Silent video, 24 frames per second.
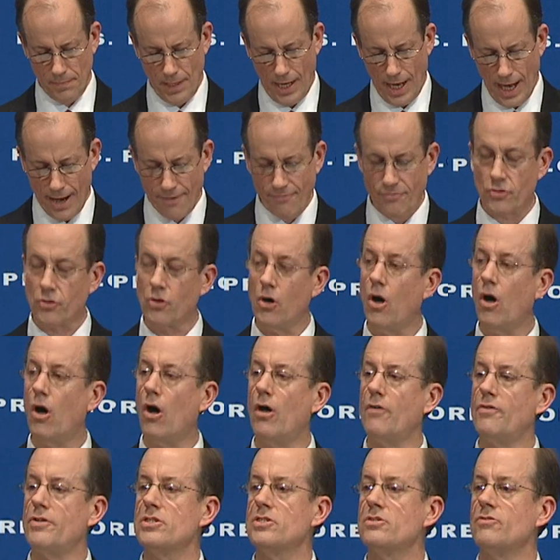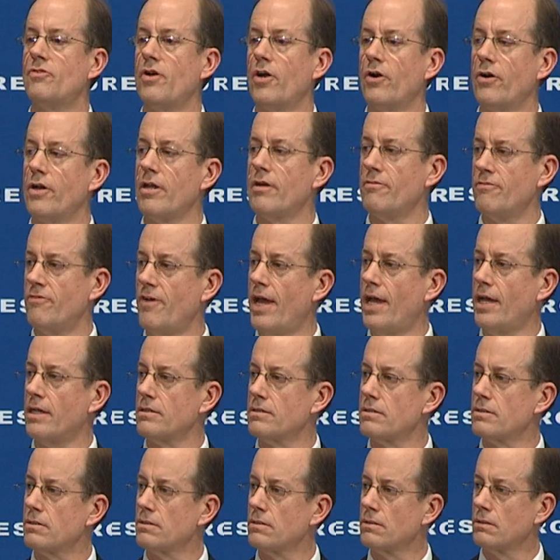After all, this very
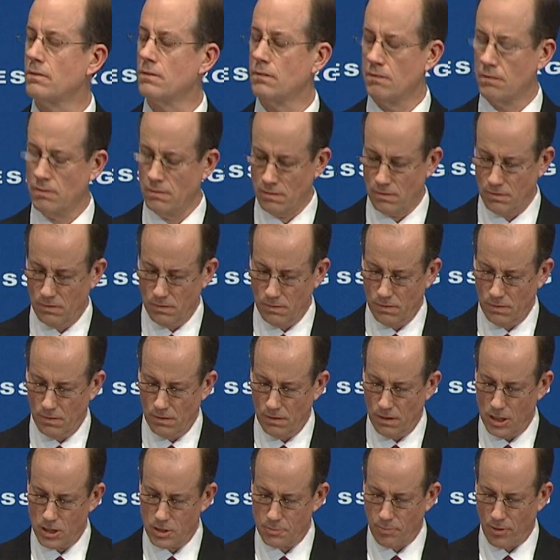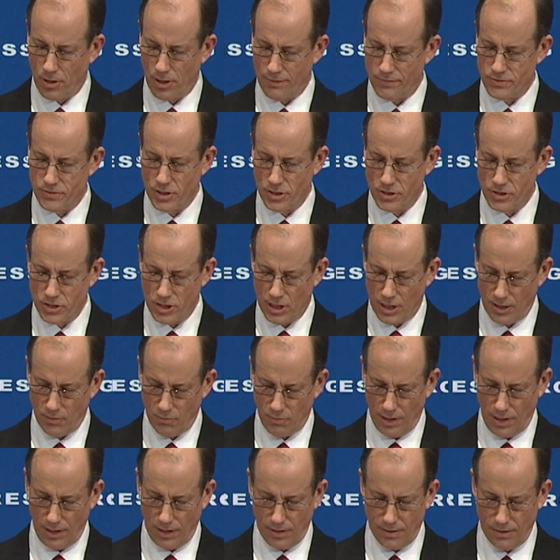event is part of Sunshine
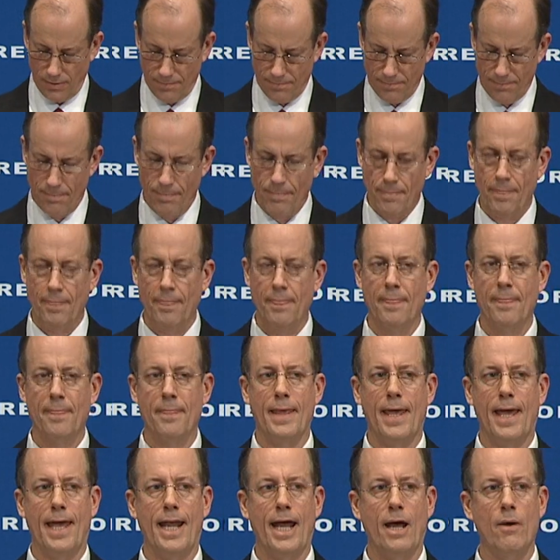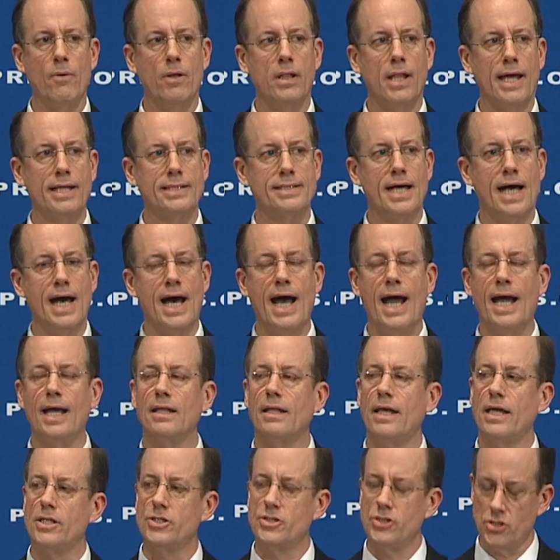Week. And I would like to
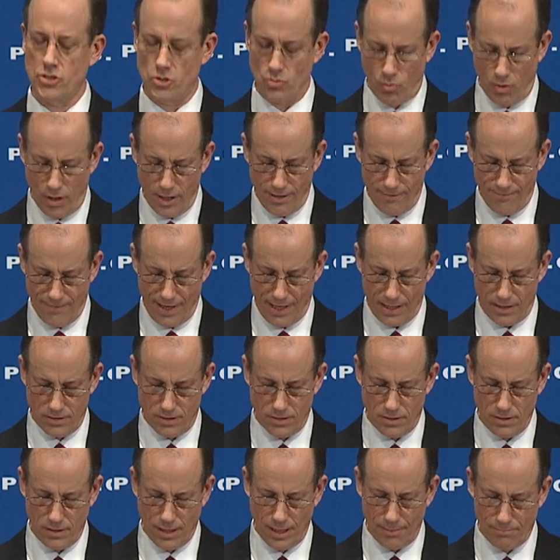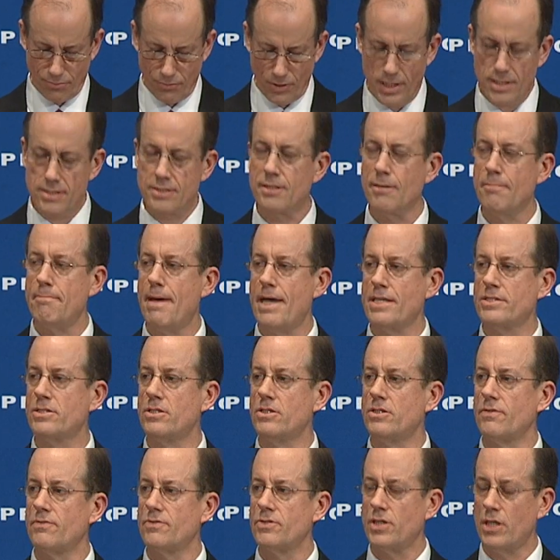highlight just one event that brings the
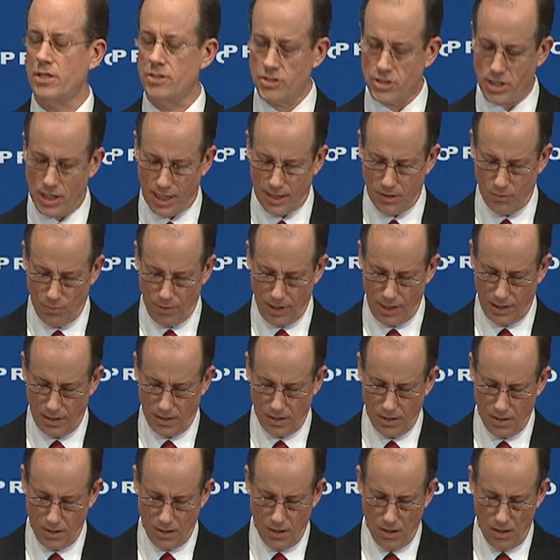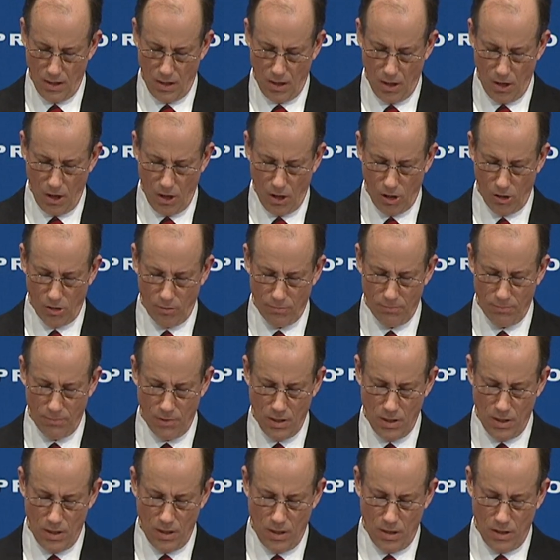message of Sunshine Week home
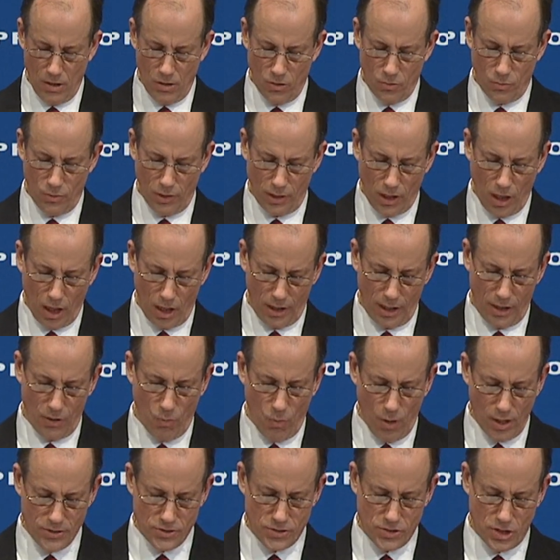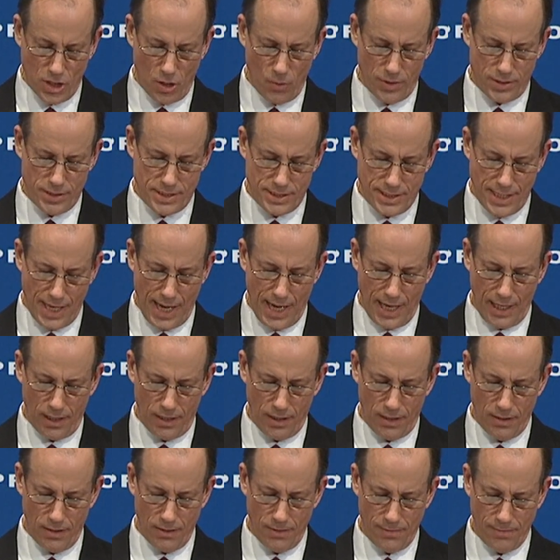regarding what's so at
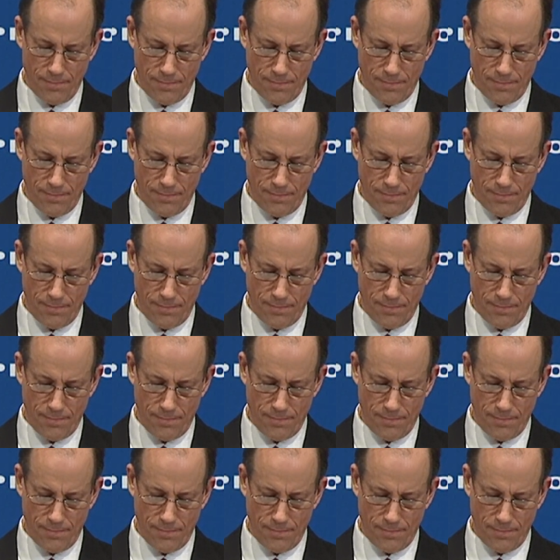stake